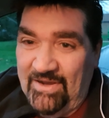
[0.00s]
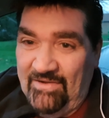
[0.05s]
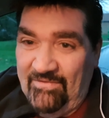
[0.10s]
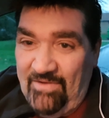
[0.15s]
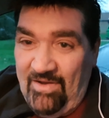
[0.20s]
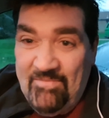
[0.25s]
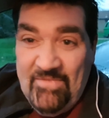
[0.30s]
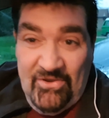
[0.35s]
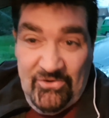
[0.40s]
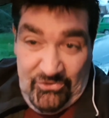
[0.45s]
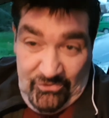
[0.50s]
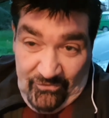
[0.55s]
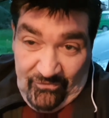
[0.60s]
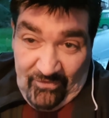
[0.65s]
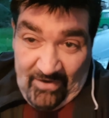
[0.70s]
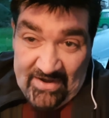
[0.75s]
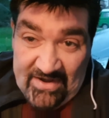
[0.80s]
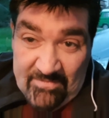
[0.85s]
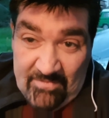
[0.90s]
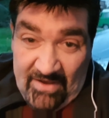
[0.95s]
mutual
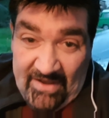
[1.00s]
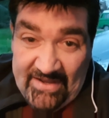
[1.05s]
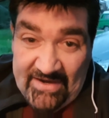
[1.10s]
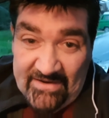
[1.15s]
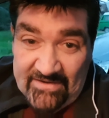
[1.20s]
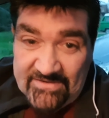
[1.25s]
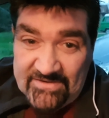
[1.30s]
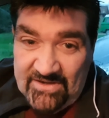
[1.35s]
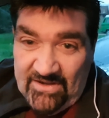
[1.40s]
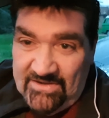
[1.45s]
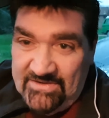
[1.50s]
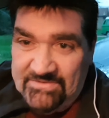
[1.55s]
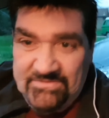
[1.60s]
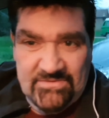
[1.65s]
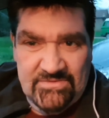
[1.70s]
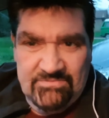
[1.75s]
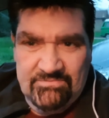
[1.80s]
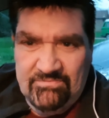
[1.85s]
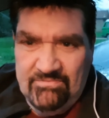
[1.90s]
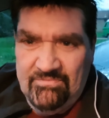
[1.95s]
friend of mine, I'd
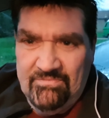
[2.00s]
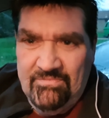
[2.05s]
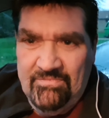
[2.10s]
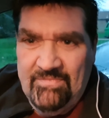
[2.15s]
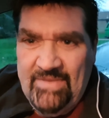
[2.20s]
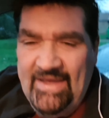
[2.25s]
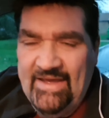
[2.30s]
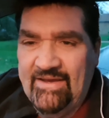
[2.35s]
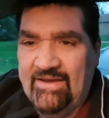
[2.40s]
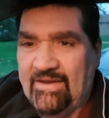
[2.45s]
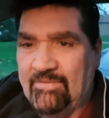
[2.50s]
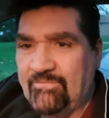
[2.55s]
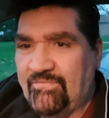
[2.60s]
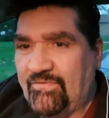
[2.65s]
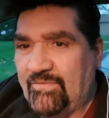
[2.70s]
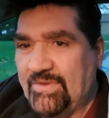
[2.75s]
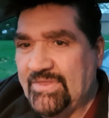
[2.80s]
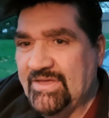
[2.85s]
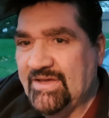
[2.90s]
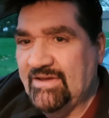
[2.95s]
met
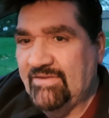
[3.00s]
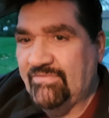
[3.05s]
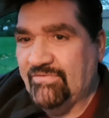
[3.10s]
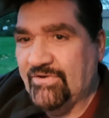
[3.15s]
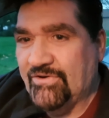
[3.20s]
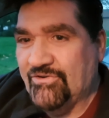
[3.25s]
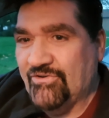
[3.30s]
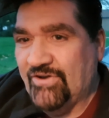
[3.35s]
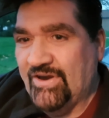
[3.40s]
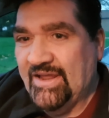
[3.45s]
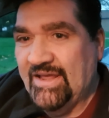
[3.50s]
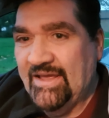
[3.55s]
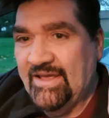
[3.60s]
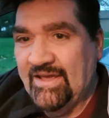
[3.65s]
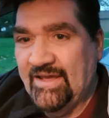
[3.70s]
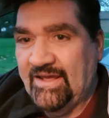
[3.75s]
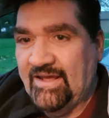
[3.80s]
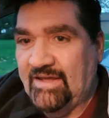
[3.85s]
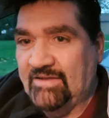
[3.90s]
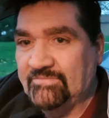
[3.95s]
up with her for a drink.
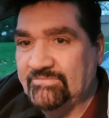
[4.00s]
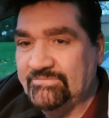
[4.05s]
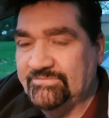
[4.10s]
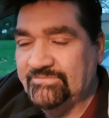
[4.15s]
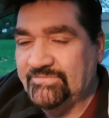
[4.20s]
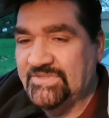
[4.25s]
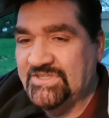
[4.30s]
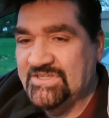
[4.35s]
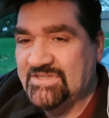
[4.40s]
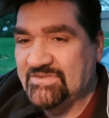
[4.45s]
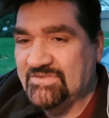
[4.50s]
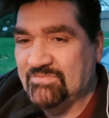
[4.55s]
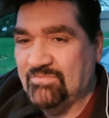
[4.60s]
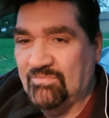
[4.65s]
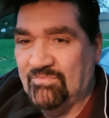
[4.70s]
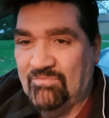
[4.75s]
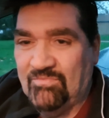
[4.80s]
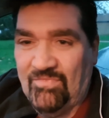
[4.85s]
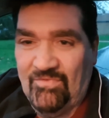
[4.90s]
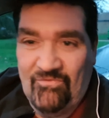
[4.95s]
This is
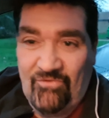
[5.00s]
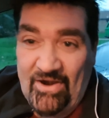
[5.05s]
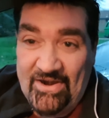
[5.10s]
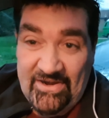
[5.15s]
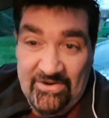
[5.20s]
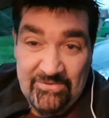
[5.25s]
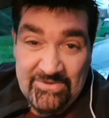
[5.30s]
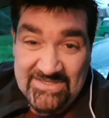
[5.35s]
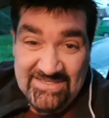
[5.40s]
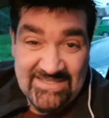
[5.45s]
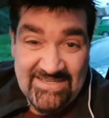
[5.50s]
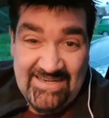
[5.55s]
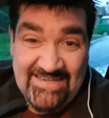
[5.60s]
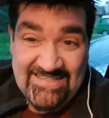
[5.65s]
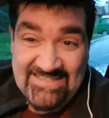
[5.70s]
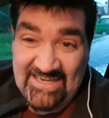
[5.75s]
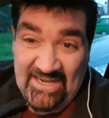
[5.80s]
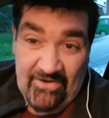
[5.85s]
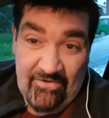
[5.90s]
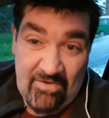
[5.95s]
a friend who was a
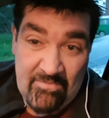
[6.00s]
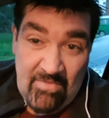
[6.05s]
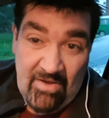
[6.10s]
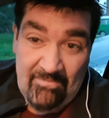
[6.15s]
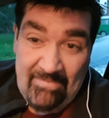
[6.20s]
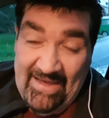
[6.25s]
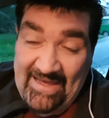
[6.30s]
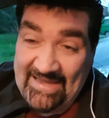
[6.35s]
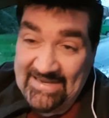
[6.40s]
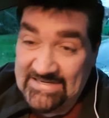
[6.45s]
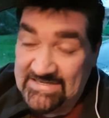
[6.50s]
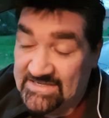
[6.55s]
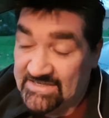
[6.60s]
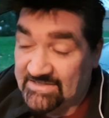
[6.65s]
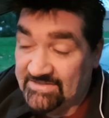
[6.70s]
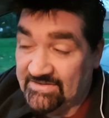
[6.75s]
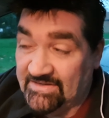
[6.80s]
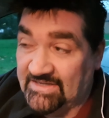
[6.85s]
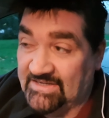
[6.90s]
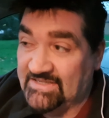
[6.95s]
singer in my band
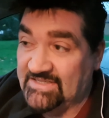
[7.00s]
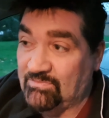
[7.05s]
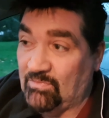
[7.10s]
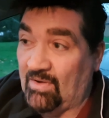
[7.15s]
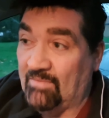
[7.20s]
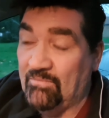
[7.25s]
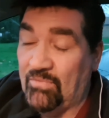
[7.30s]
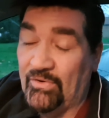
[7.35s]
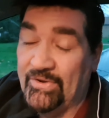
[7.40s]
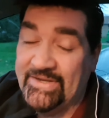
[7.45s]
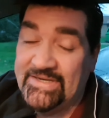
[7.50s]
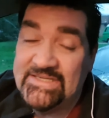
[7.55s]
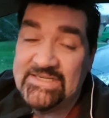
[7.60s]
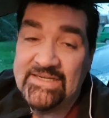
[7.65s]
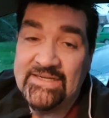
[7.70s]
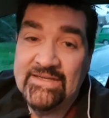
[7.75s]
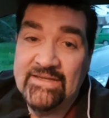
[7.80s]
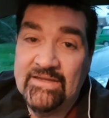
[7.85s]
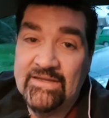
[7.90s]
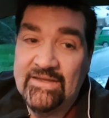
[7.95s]
at one point.
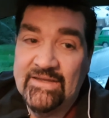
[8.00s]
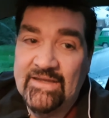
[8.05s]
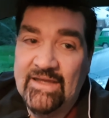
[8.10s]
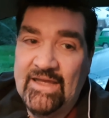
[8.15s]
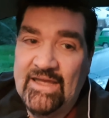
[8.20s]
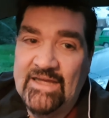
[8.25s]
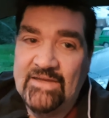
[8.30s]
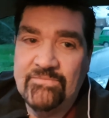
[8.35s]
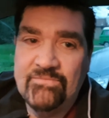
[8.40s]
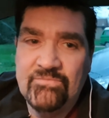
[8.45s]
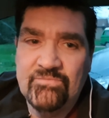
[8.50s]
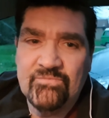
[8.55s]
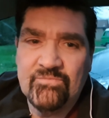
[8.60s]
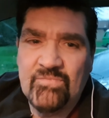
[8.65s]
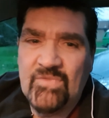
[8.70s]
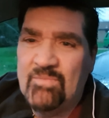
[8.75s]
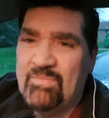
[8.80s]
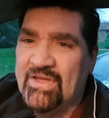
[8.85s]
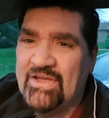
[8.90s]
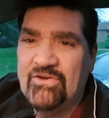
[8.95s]
I've
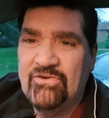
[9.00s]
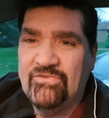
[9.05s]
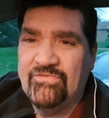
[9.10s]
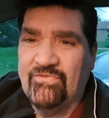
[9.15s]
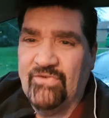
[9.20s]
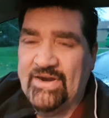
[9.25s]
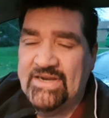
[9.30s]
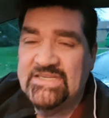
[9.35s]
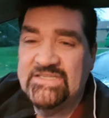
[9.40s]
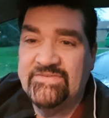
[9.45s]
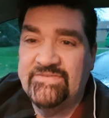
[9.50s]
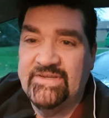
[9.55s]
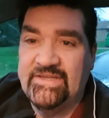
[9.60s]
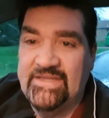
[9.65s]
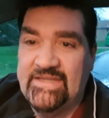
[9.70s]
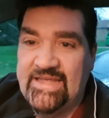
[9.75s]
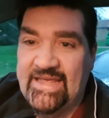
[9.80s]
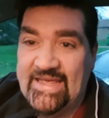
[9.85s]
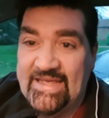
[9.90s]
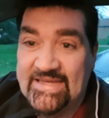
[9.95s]
been good friends for
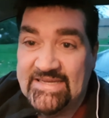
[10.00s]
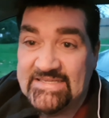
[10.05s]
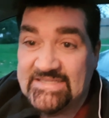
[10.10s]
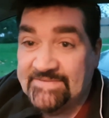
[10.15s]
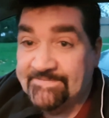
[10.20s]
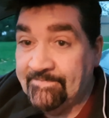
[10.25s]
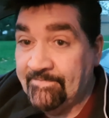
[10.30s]
years,